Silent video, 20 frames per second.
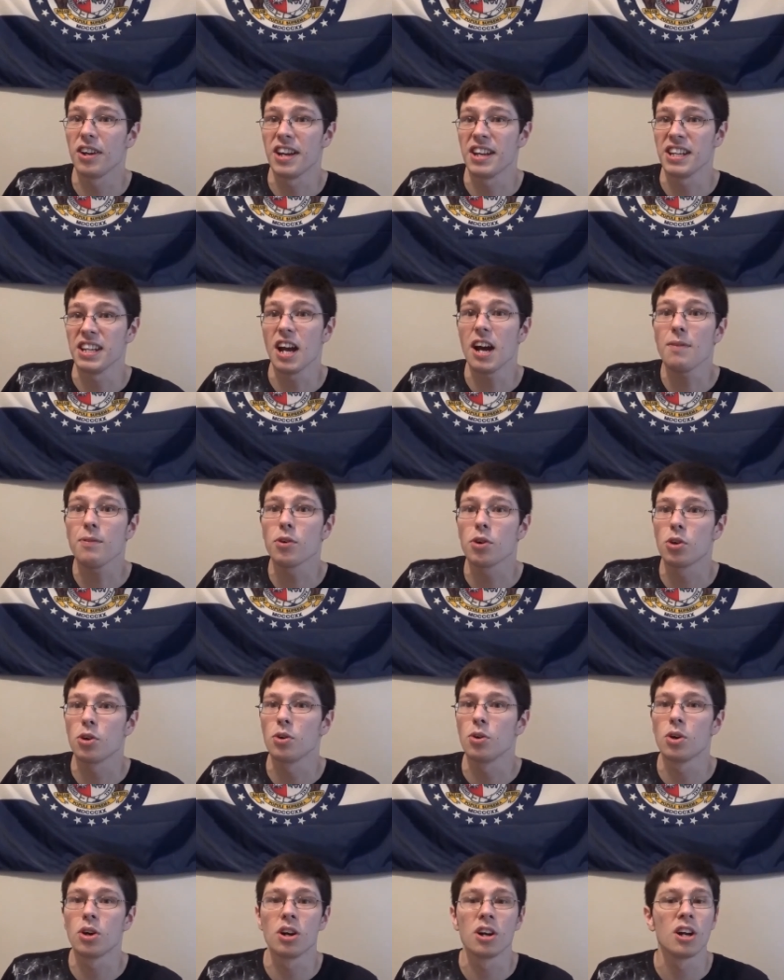any
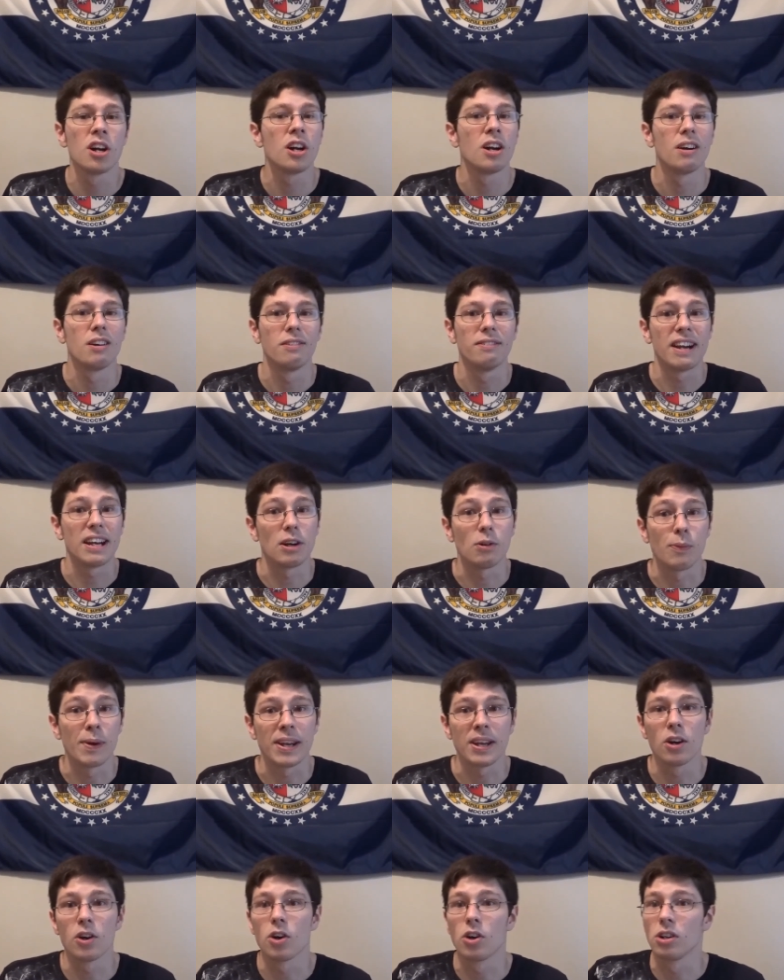other right
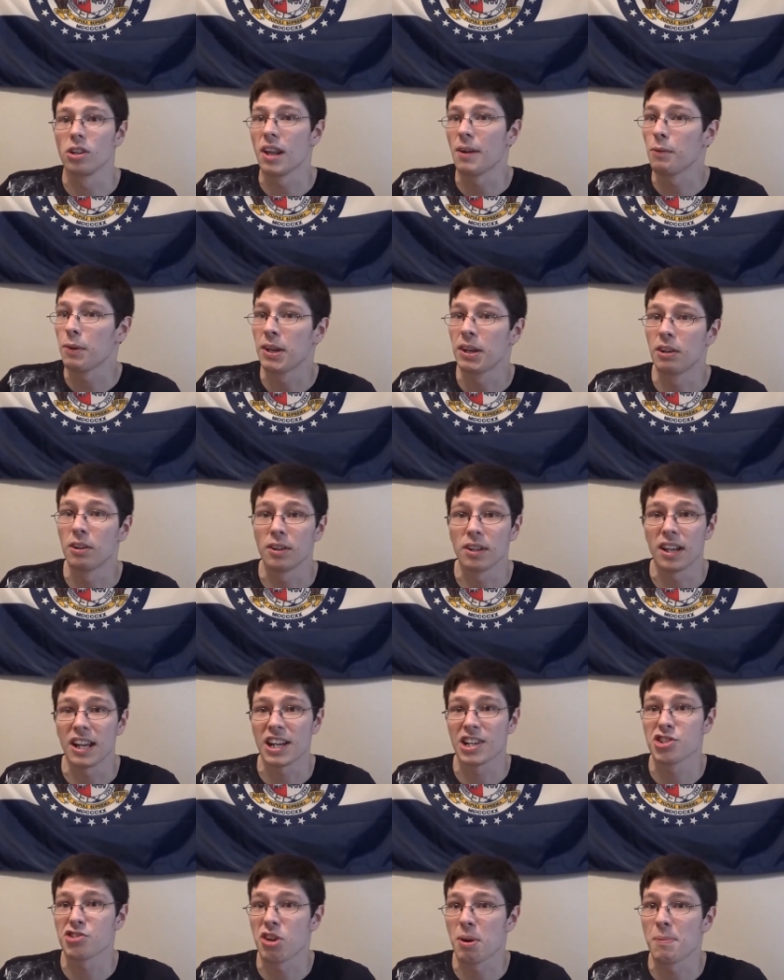wing or left wing
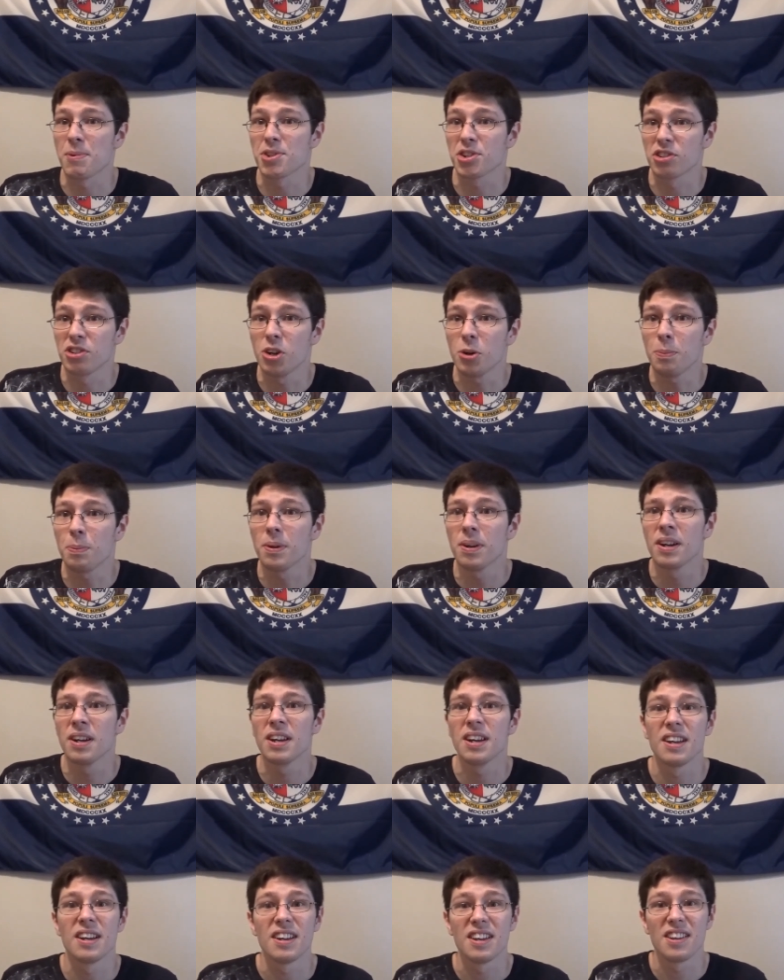extremist group,
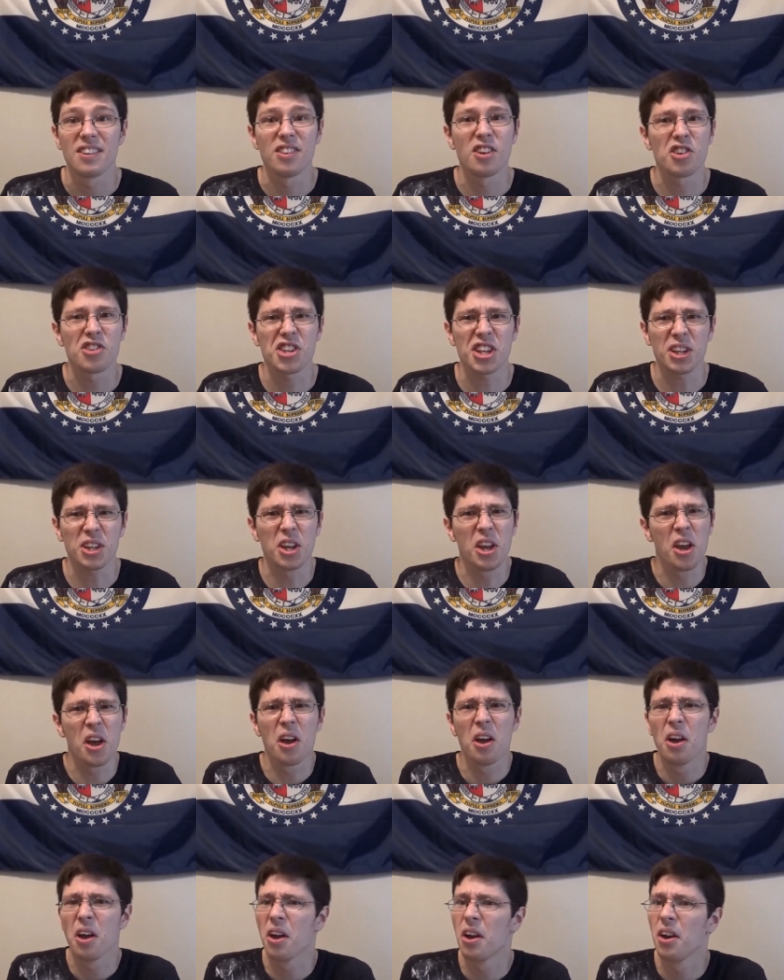there's like,
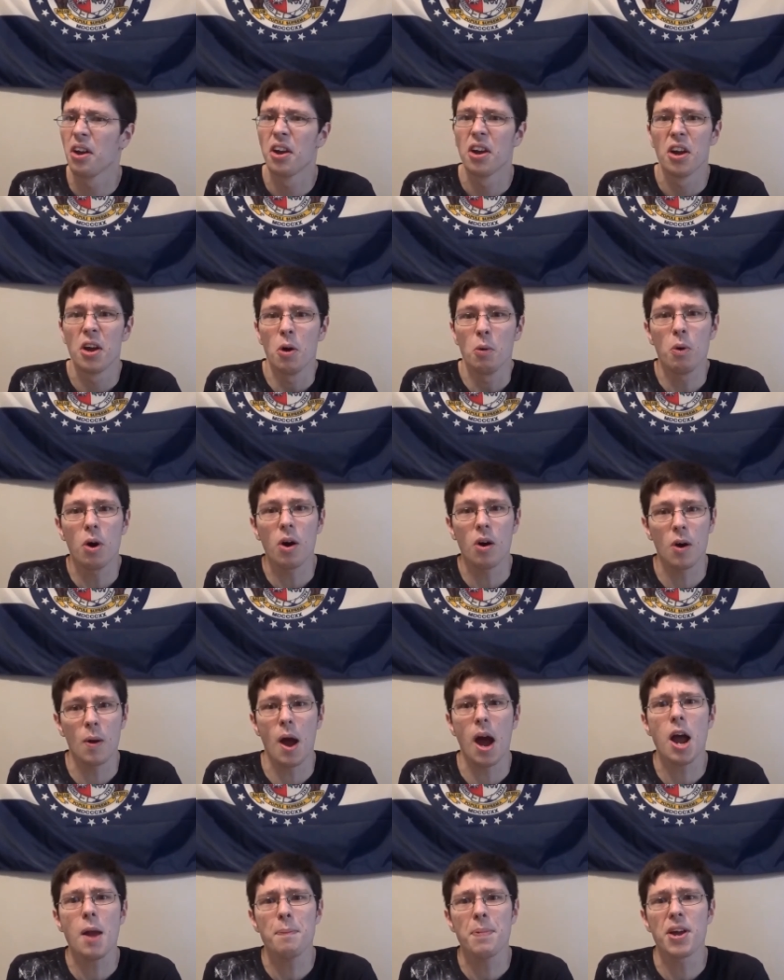well,
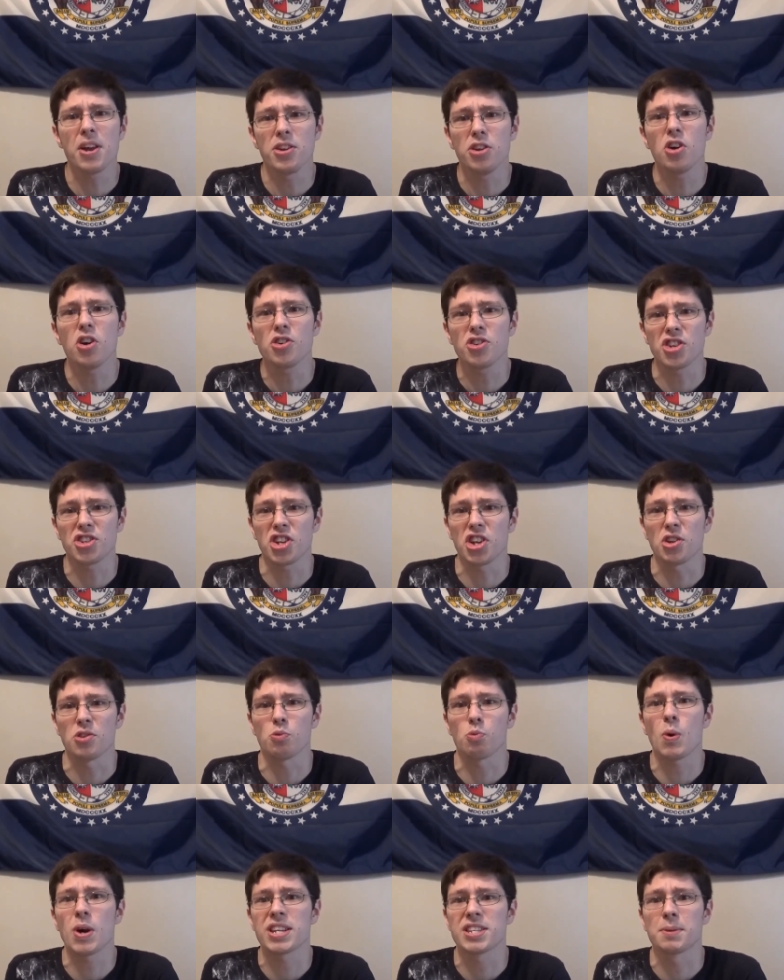I bet you're just a
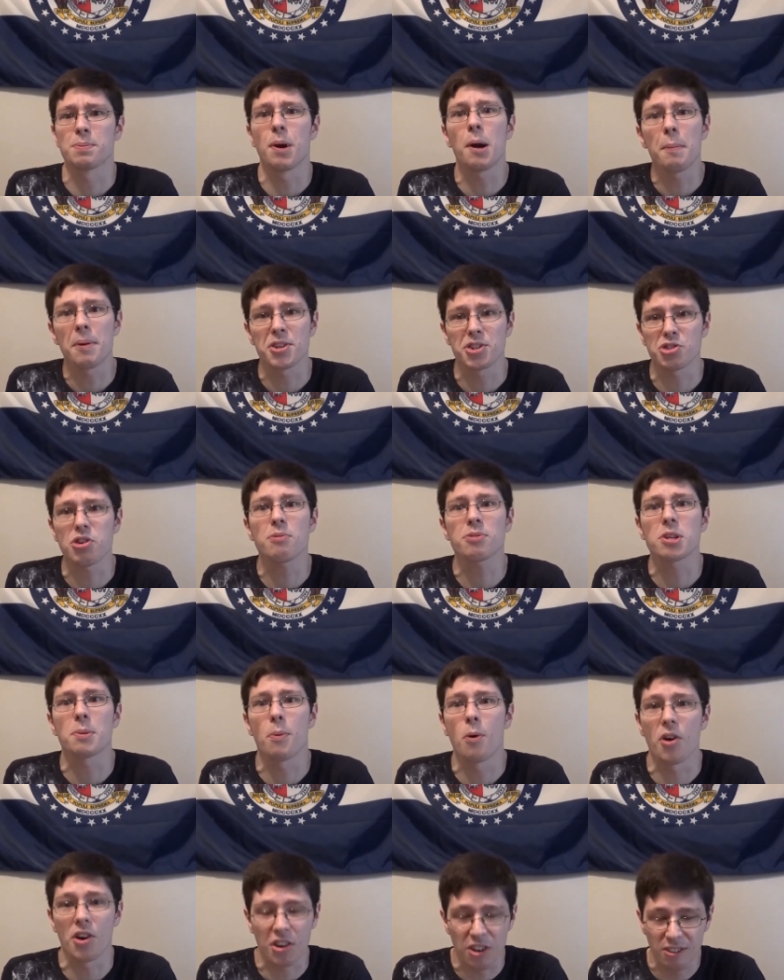white supremacist Trump
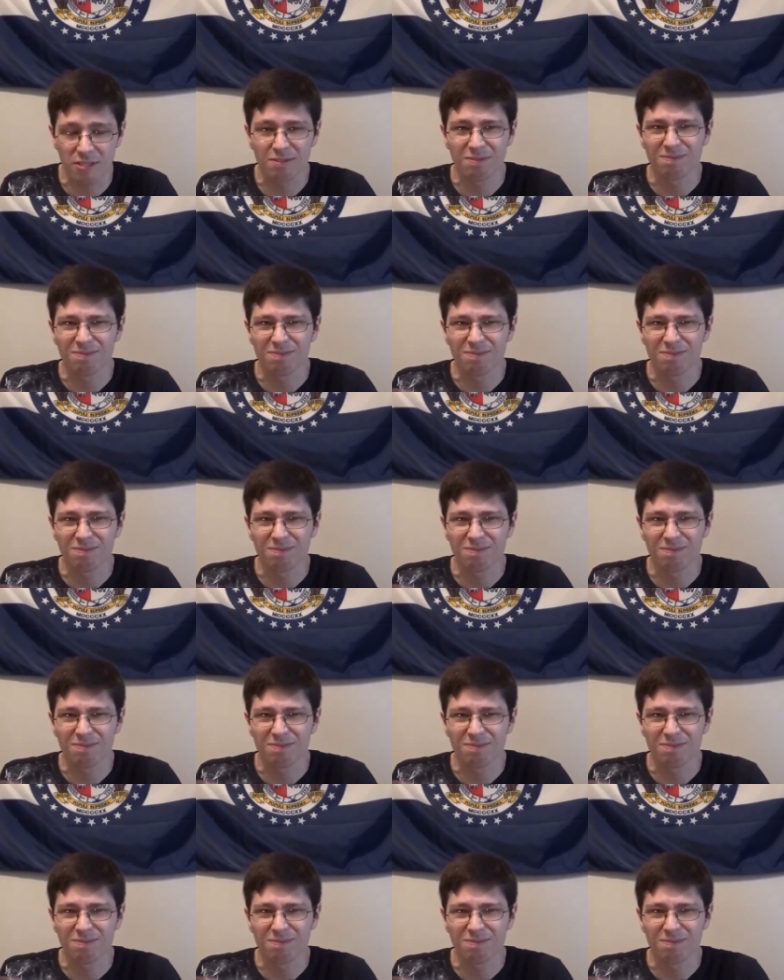supporter.